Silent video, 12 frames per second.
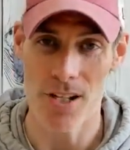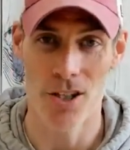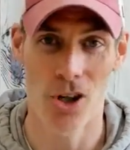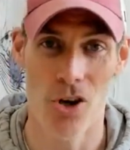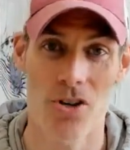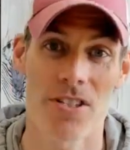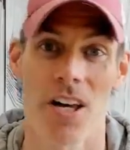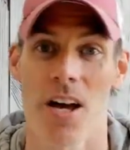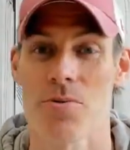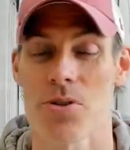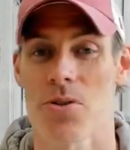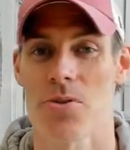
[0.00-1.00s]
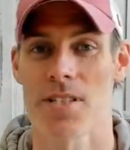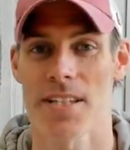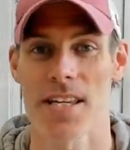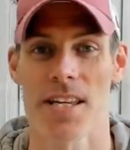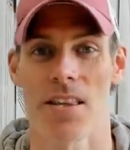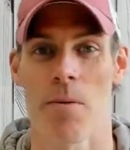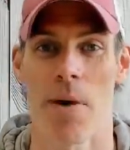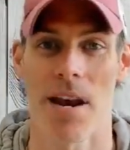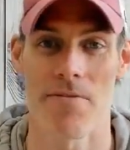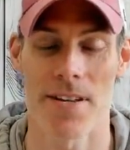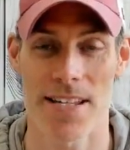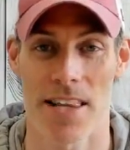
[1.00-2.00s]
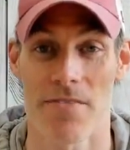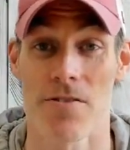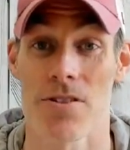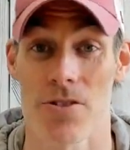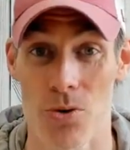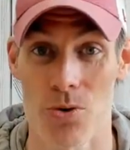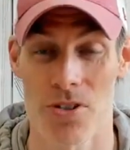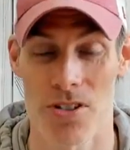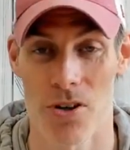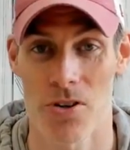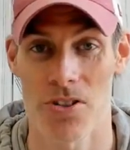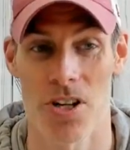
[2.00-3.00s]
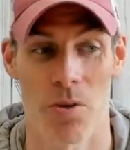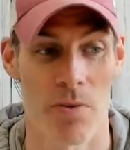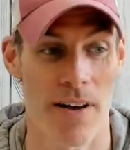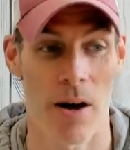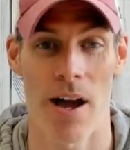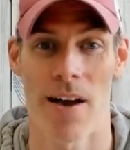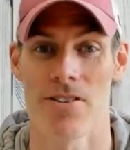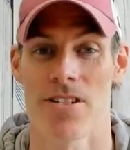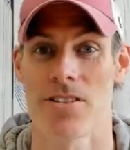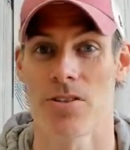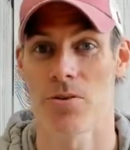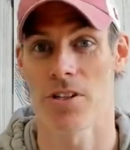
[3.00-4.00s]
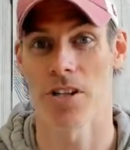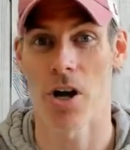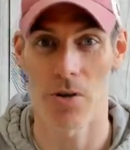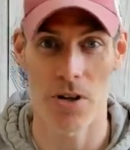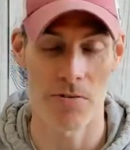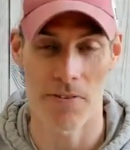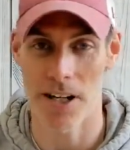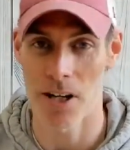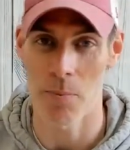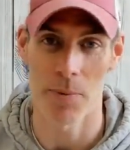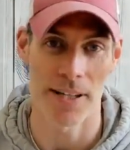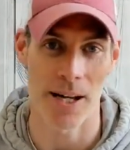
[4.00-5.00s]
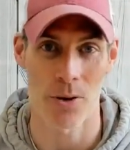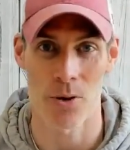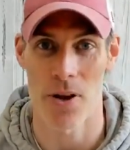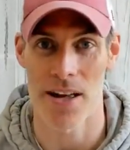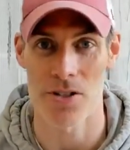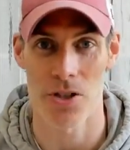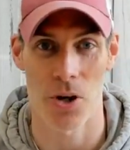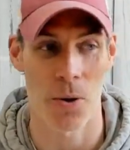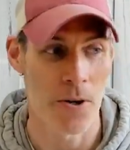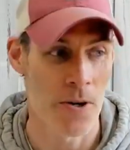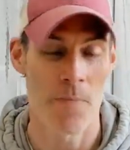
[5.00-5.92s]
long term, so you see the benefits and the results long term without having to do the yo-yo thing up and down and all that. So,